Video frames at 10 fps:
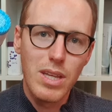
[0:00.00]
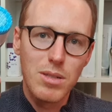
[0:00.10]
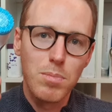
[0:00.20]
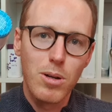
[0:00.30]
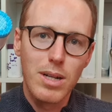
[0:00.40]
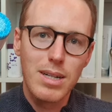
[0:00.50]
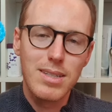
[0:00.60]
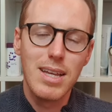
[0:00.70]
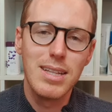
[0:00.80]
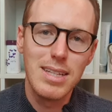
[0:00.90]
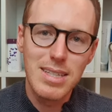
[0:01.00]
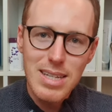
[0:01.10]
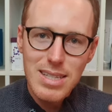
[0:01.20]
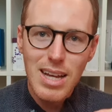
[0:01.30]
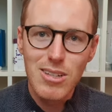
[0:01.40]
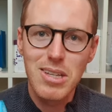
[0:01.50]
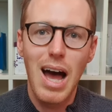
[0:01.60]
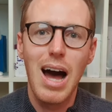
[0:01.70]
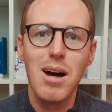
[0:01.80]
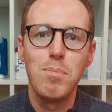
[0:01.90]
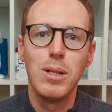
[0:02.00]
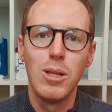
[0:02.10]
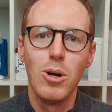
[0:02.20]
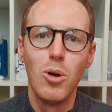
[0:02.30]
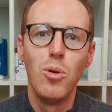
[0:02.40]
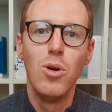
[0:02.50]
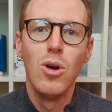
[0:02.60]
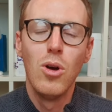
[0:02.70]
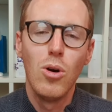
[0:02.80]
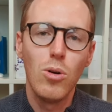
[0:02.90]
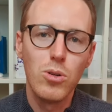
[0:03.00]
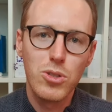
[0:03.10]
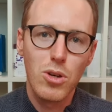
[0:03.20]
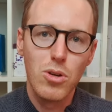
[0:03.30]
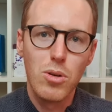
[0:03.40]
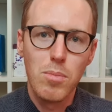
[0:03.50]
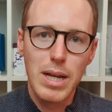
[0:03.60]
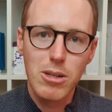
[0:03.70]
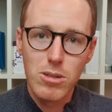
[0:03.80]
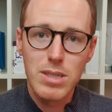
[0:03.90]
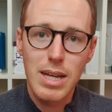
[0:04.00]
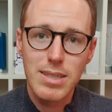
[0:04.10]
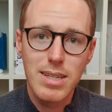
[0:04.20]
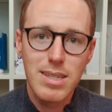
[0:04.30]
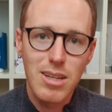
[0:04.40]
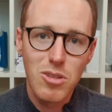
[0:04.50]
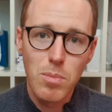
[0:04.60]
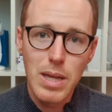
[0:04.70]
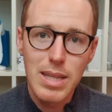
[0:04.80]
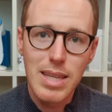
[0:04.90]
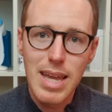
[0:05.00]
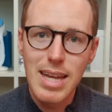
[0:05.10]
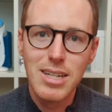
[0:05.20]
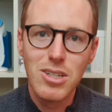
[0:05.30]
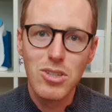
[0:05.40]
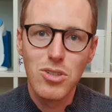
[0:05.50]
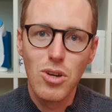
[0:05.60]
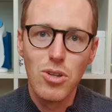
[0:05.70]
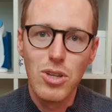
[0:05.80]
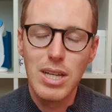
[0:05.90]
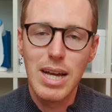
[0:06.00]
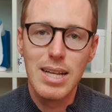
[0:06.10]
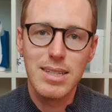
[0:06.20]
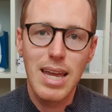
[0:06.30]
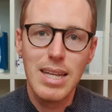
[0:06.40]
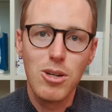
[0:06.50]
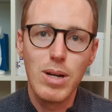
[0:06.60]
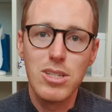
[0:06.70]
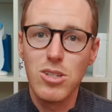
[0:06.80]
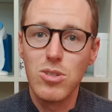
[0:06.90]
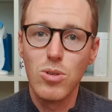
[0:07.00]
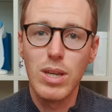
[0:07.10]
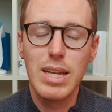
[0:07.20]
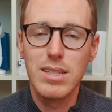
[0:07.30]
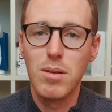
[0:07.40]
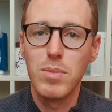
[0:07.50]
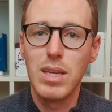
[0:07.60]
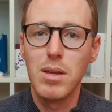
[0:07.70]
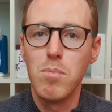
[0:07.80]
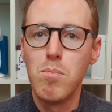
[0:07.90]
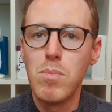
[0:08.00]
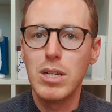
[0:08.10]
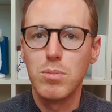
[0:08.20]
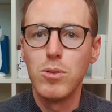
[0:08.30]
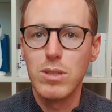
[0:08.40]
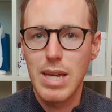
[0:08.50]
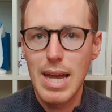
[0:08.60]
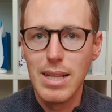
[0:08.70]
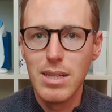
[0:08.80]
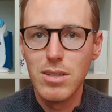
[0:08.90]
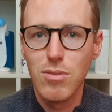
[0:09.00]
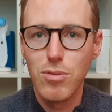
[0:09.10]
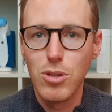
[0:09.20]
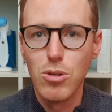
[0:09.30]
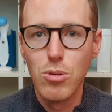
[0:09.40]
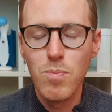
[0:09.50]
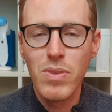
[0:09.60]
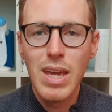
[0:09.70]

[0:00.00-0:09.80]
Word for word: these products, then the details are below also, my contact details will be at the end so you can ask any questions or get something much more tailored for you.